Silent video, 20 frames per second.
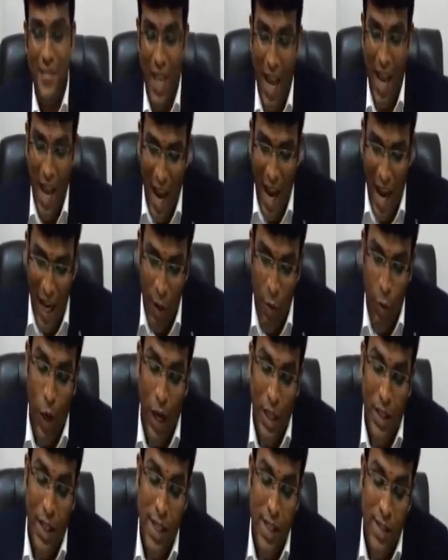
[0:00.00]
And
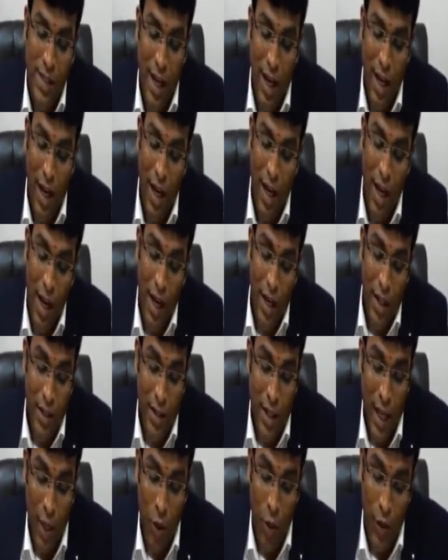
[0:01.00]
what is the
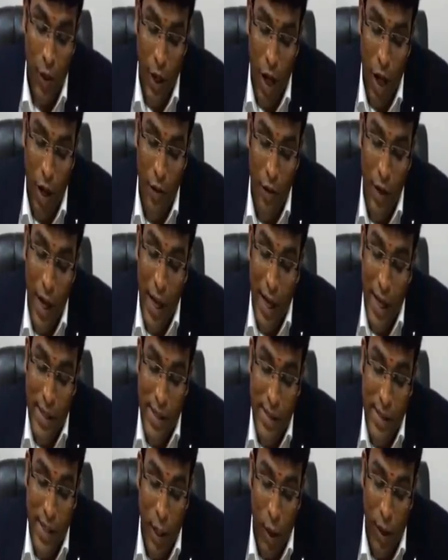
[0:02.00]
turnover of
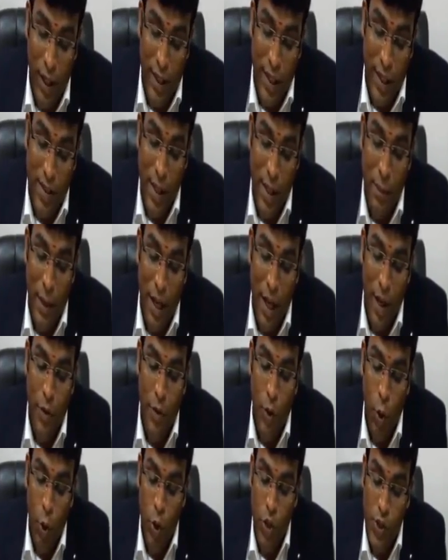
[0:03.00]
zero rated supply of
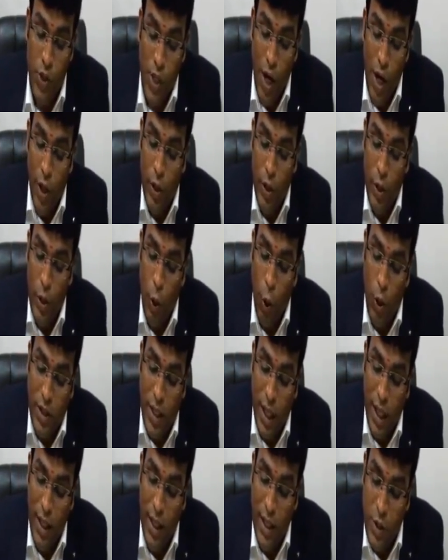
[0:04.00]
goods?
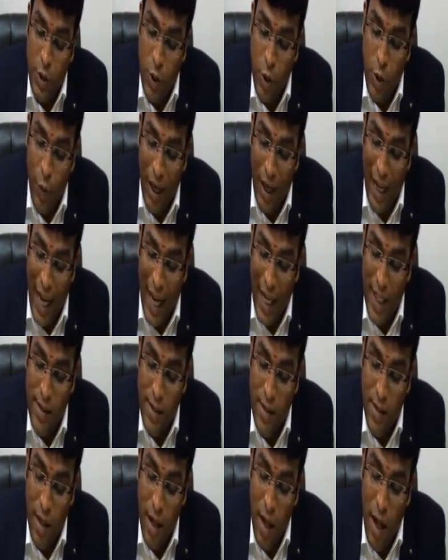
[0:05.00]
Total is 12
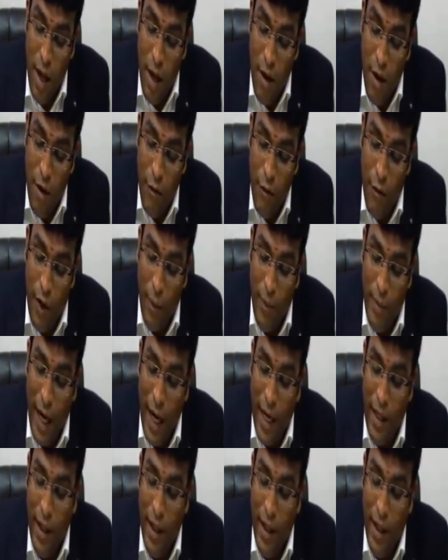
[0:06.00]
lakhs. From that,